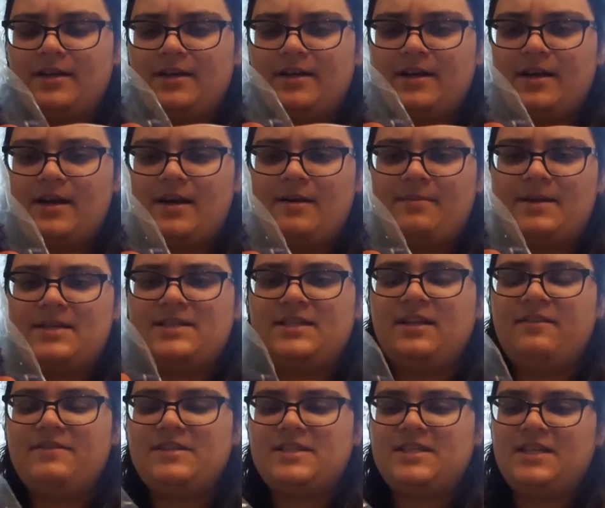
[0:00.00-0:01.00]
I still
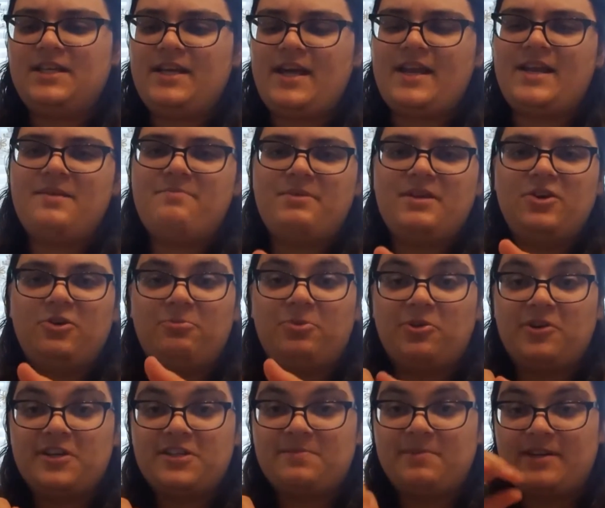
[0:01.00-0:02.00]
haven't seen any
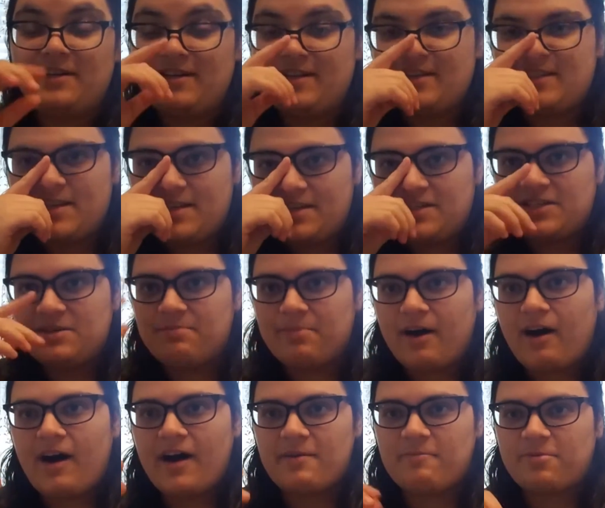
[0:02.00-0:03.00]
Beetleborgs, but it is a
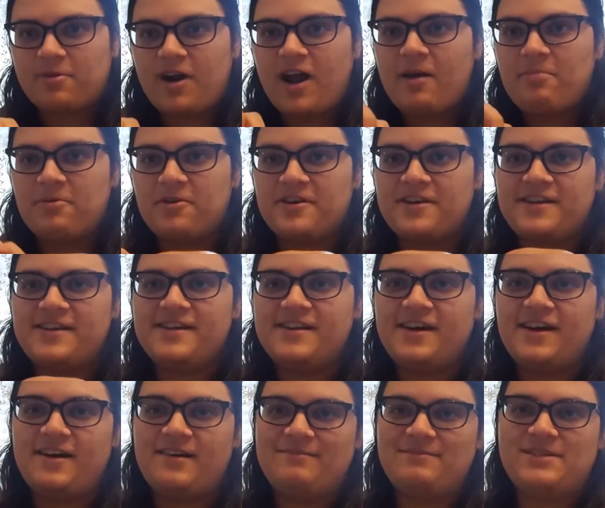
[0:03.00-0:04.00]
Saban property.
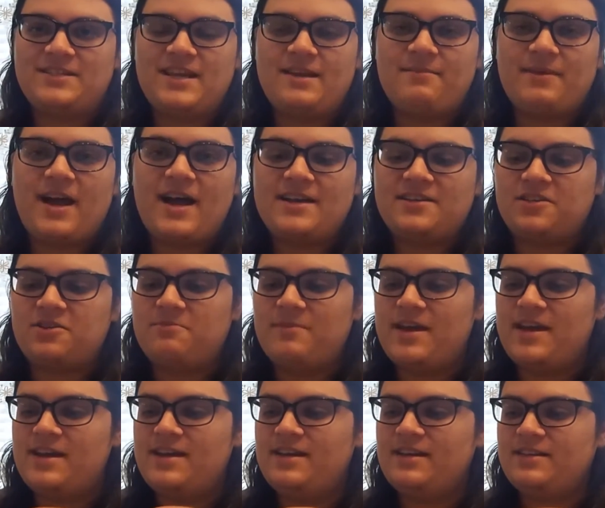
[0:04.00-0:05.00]

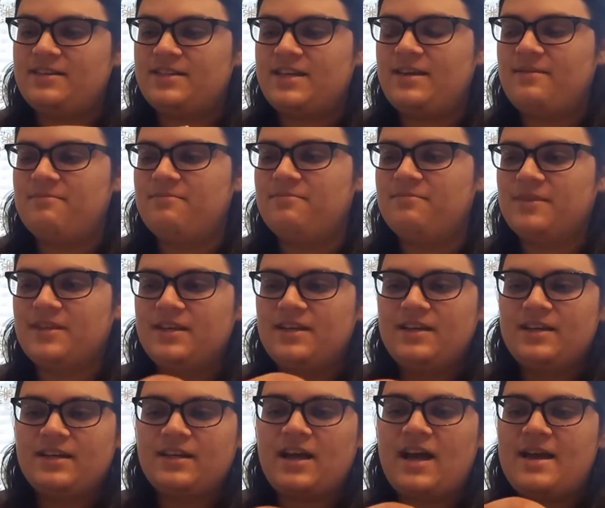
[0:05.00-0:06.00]
Same
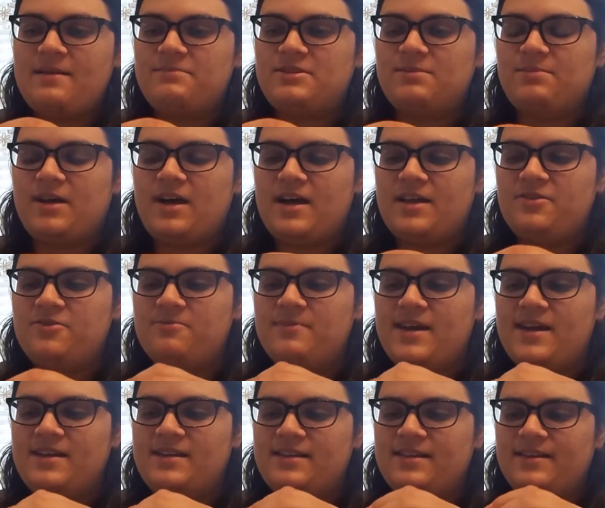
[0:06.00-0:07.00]
Chaim Saban who
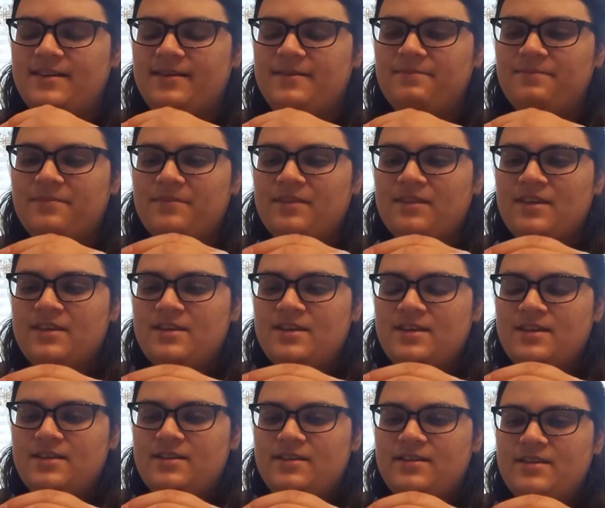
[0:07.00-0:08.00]
made
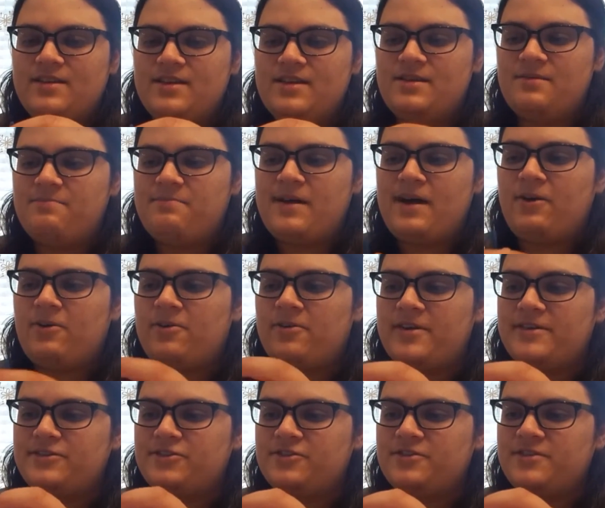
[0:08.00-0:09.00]
the Power
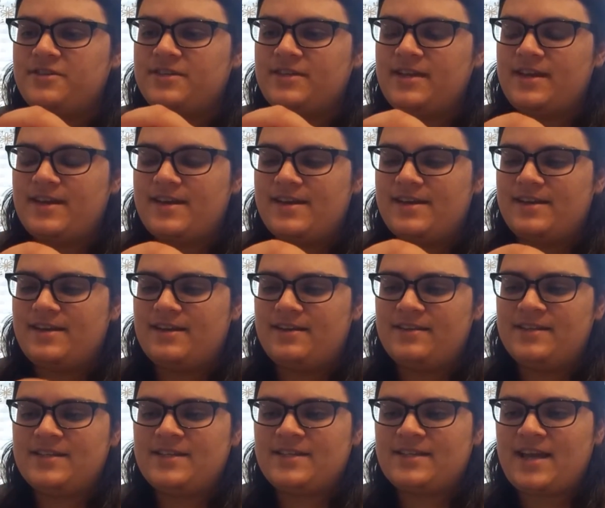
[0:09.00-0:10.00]
Rangers, and
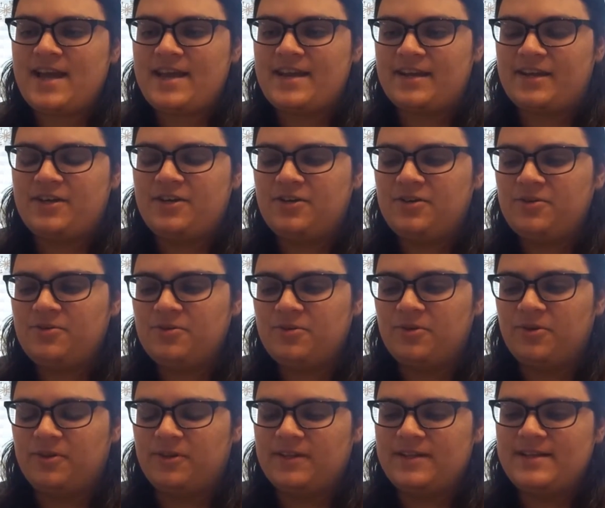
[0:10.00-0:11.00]
this is kind of
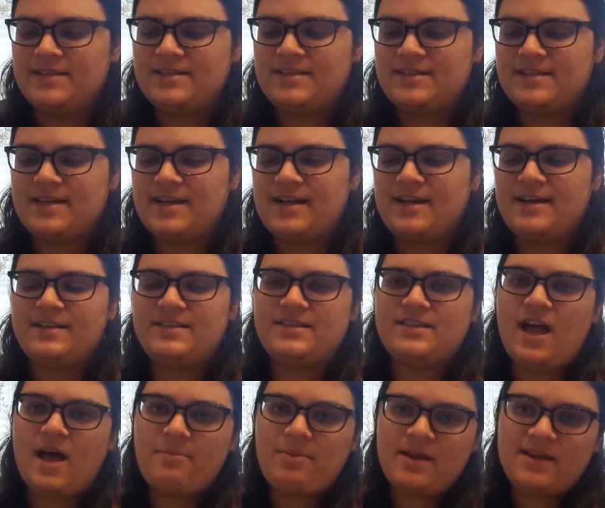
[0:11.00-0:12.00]
cool. It's
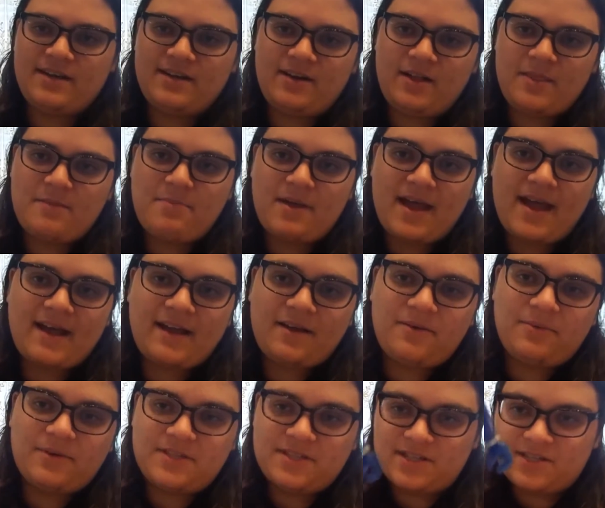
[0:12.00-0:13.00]
not painted on the back,
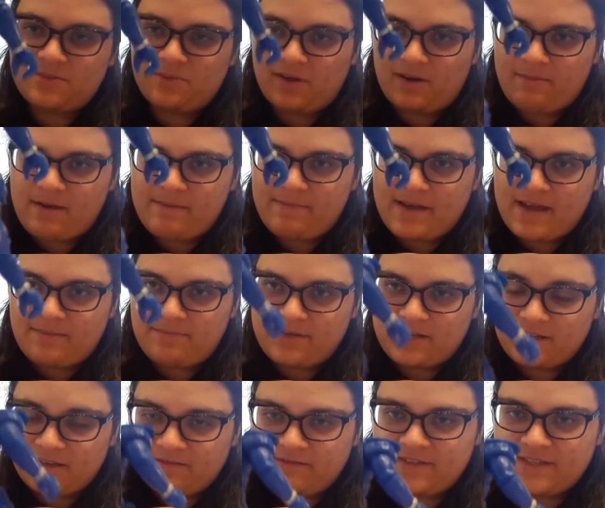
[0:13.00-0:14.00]
which is one of my pet
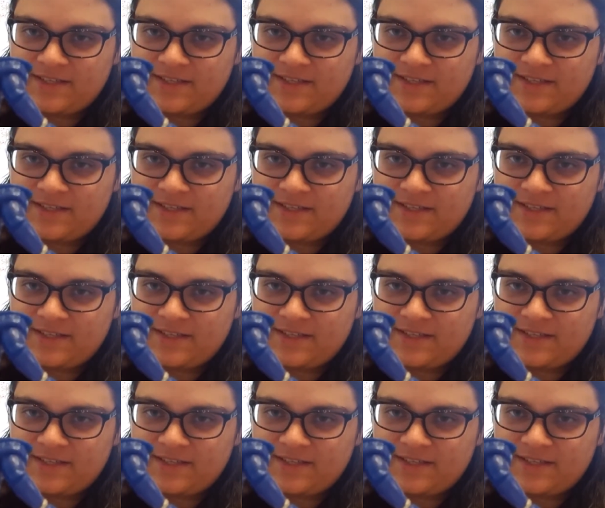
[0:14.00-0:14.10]
peeves,